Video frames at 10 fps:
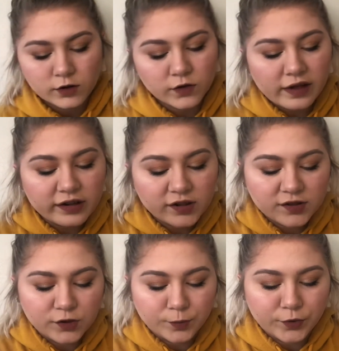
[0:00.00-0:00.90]
So that is
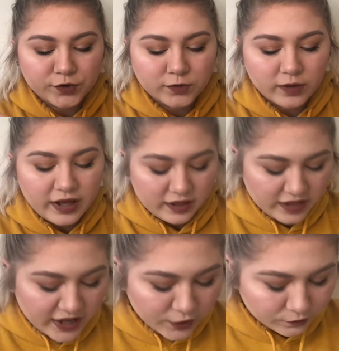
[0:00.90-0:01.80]
super sweet.
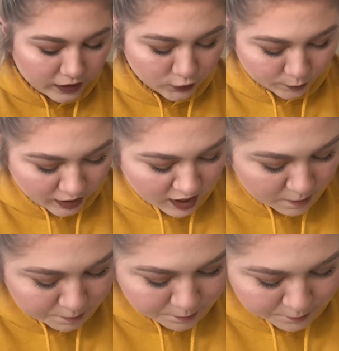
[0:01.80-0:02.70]
Thank you, ColourPop.